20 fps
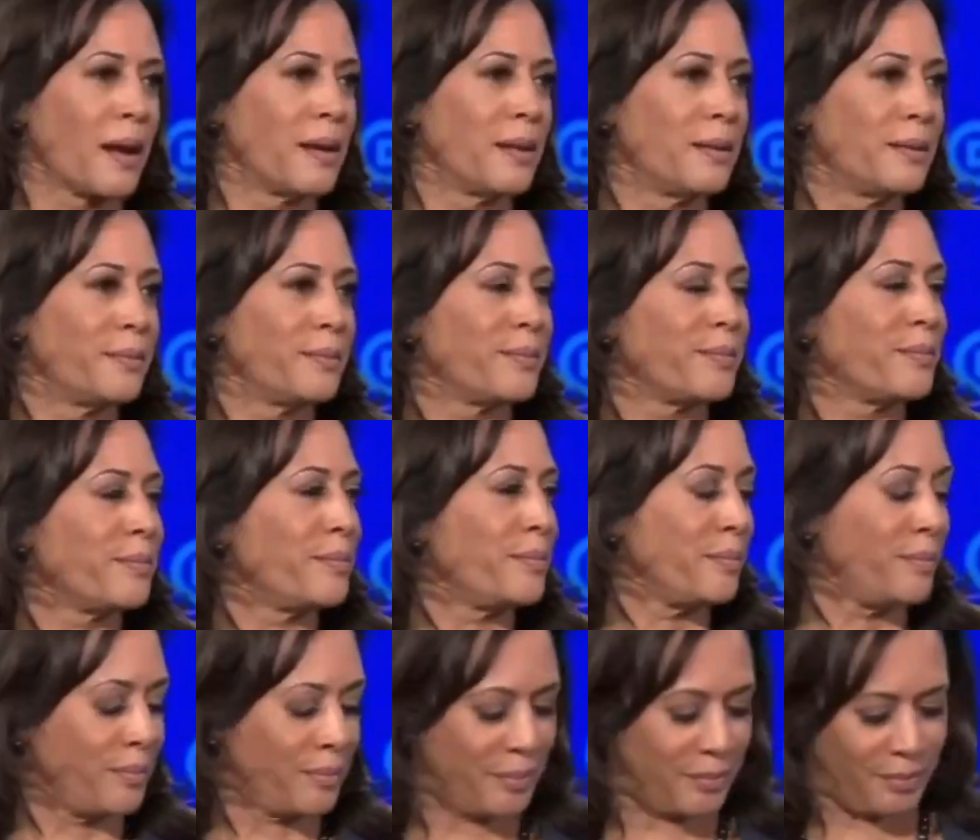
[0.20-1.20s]

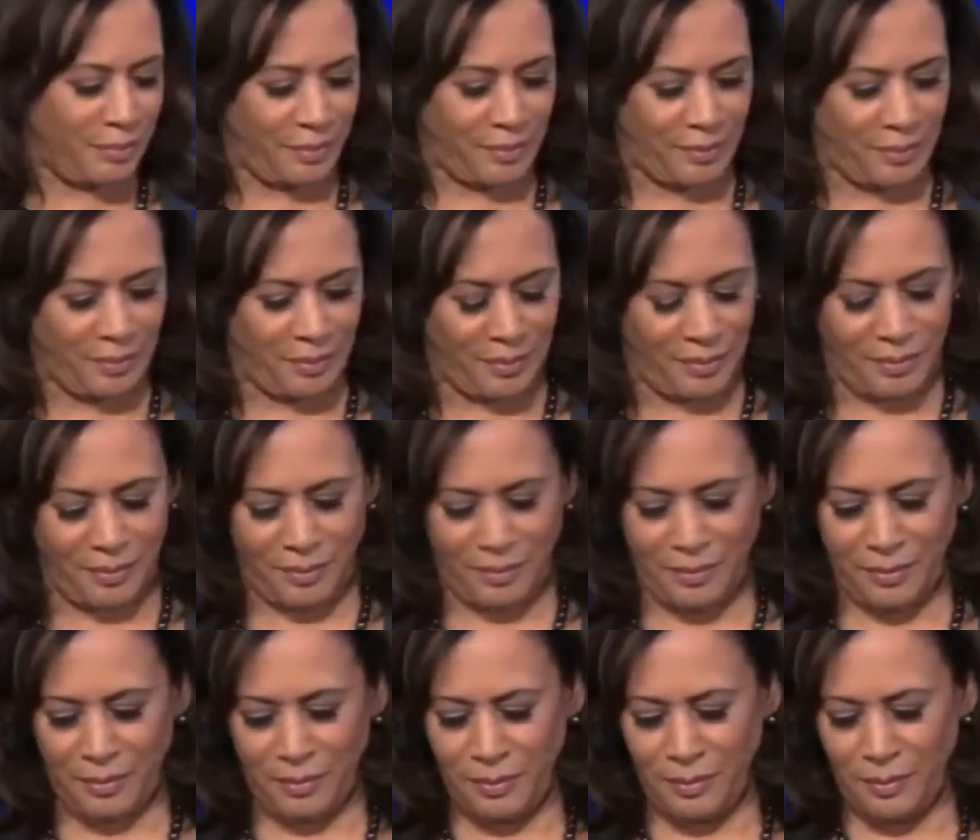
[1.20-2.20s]

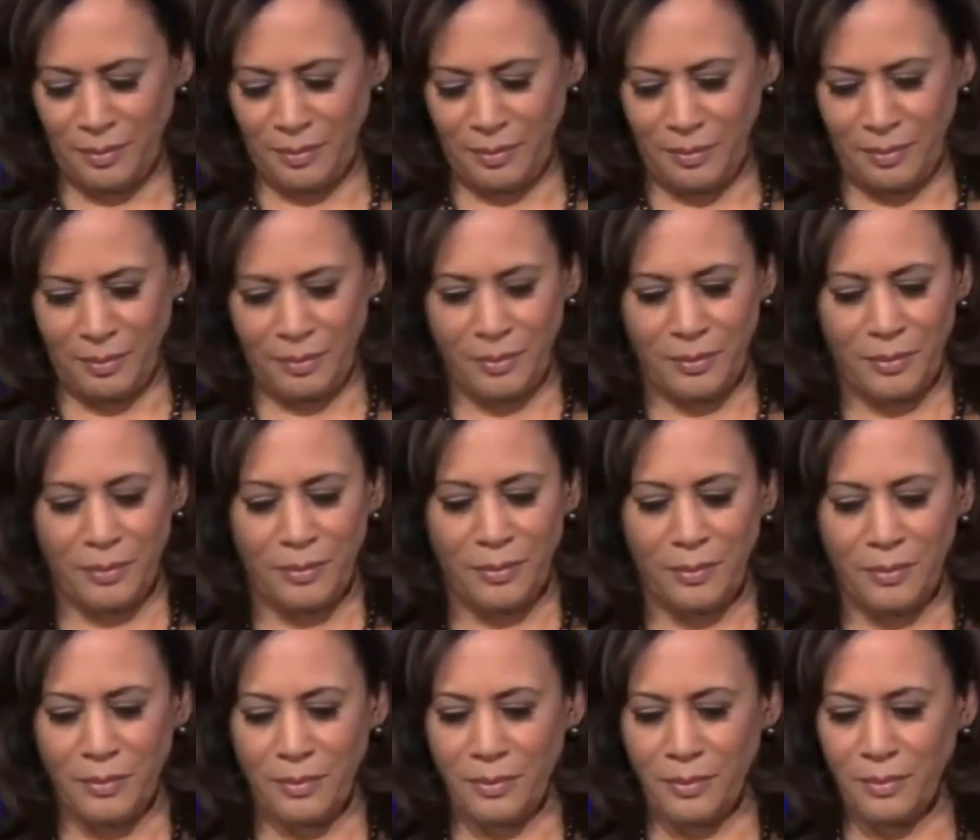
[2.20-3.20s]

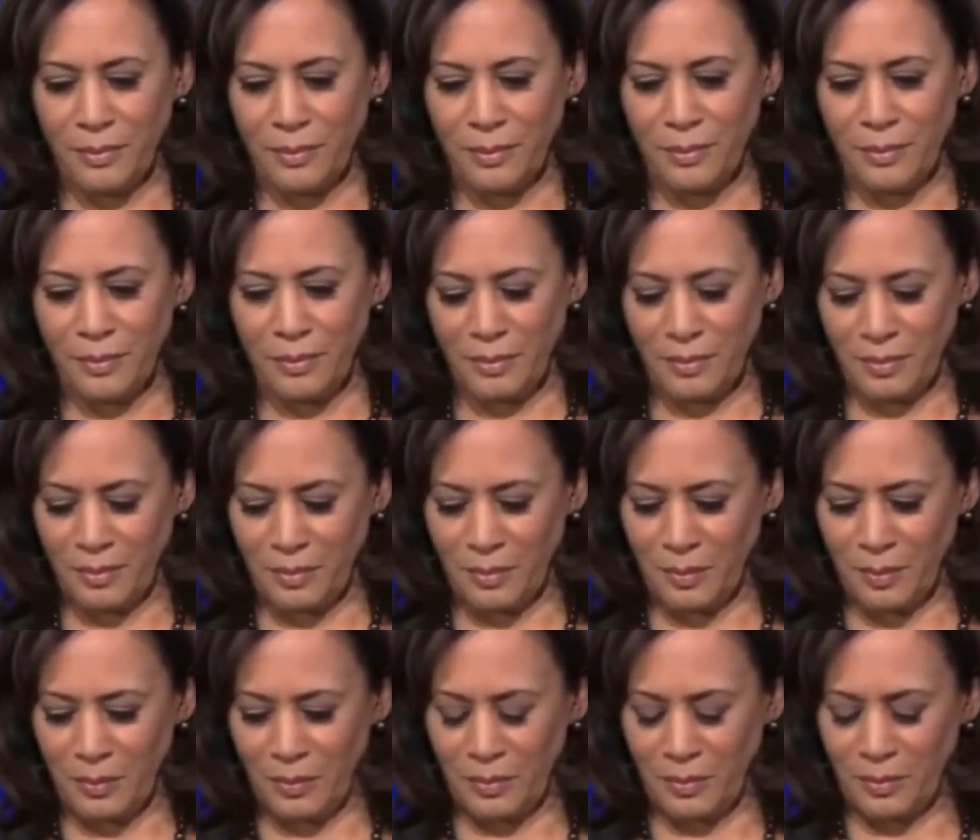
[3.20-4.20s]

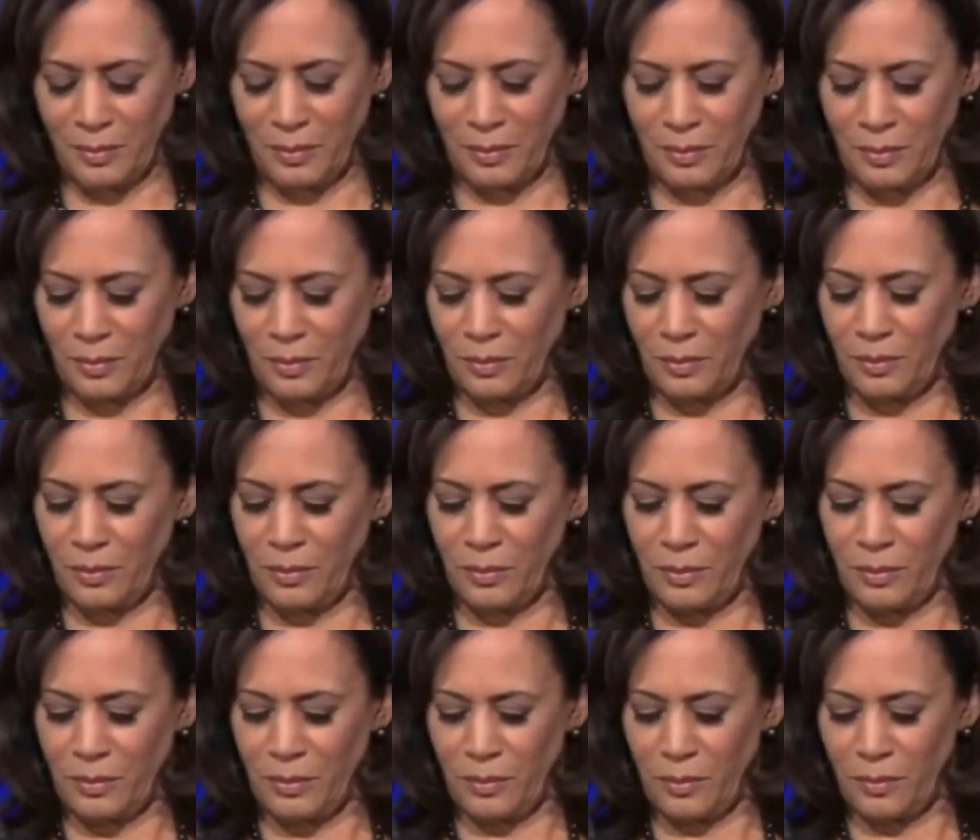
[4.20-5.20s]

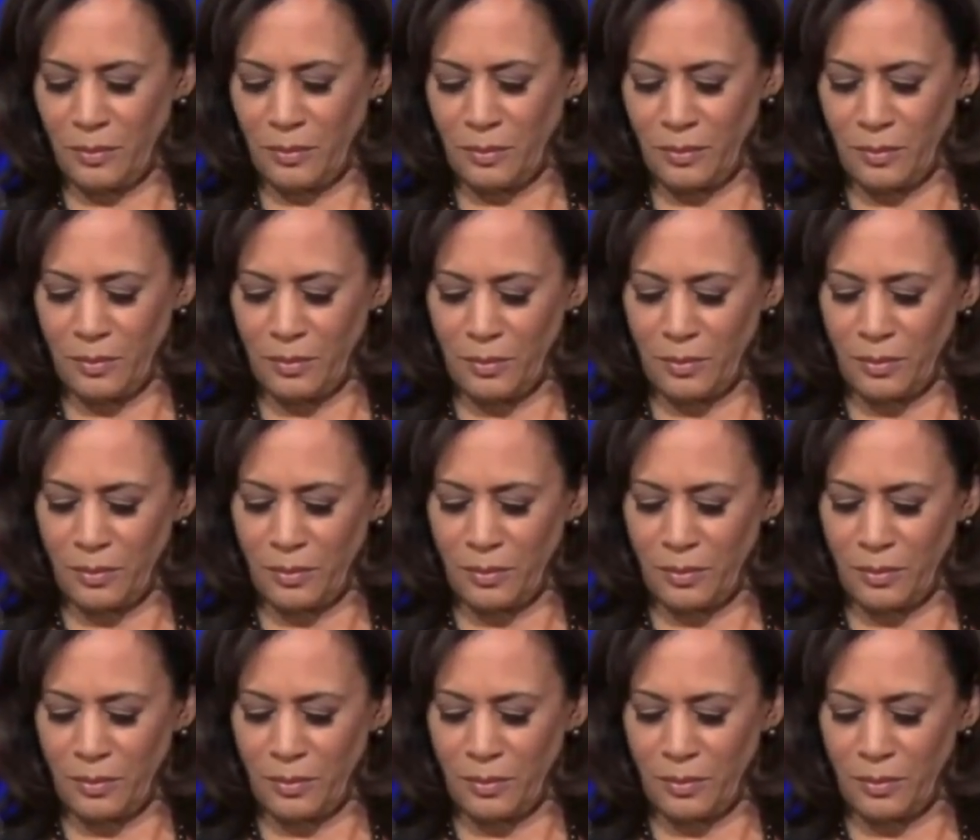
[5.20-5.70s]
(silent)